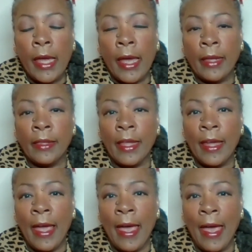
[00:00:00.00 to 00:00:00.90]
and they
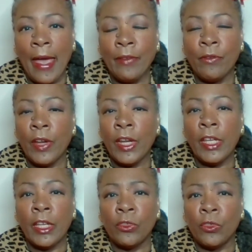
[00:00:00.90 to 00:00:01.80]
had
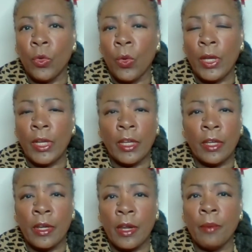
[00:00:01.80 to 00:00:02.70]
really enjoyed a
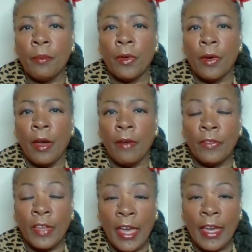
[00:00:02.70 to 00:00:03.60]
number of
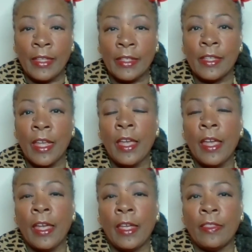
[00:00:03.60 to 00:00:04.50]
gains,
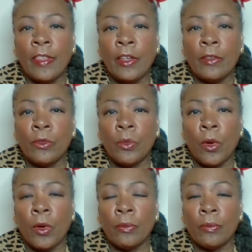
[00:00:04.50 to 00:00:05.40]
and things
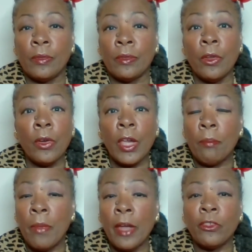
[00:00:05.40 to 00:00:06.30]
were
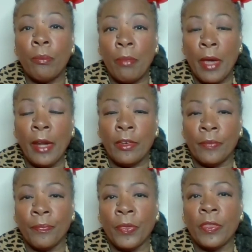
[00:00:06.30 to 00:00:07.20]
looking much better
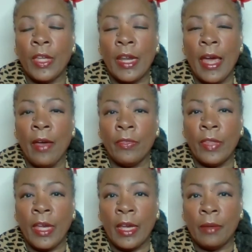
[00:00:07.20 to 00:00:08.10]
than how
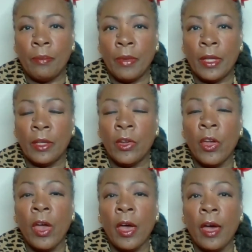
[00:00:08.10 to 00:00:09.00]
they had been
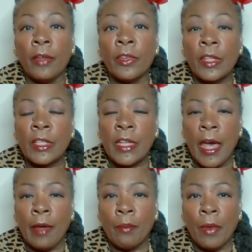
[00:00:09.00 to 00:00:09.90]
under the
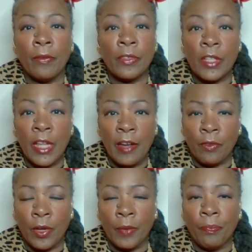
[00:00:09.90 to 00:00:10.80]
time of
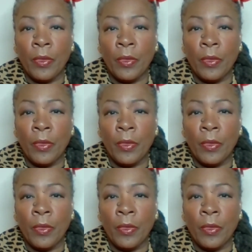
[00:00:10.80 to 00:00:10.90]
slavery.